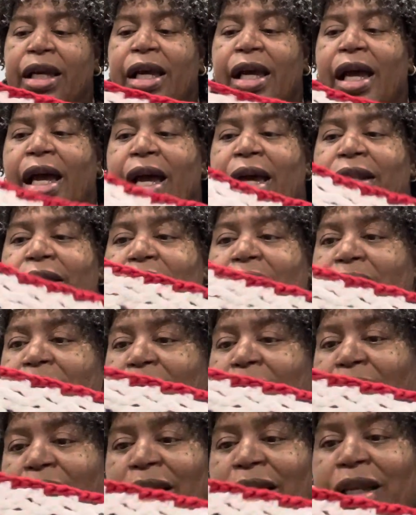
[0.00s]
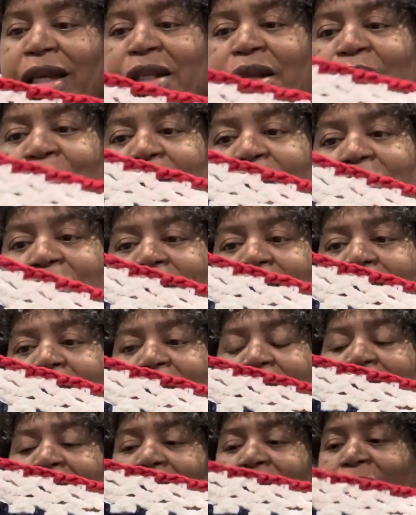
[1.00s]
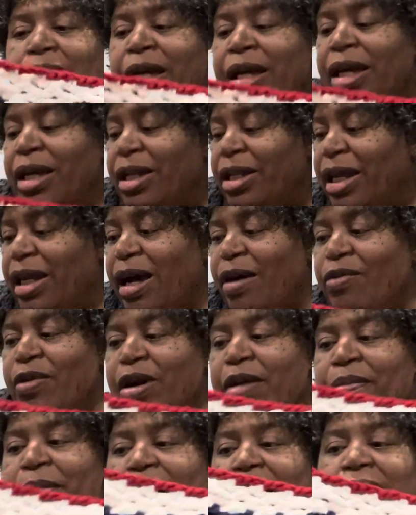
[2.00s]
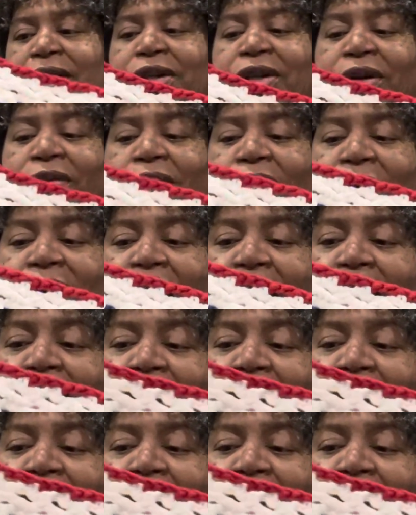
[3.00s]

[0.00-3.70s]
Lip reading: and then I let the blue come in. Then I went back to the red.